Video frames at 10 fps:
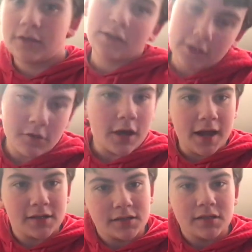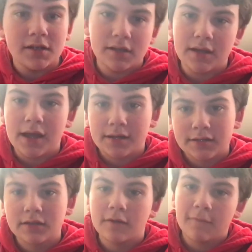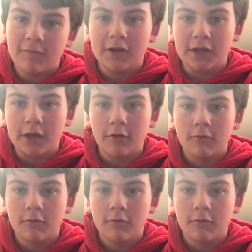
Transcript: see you guys in the next video.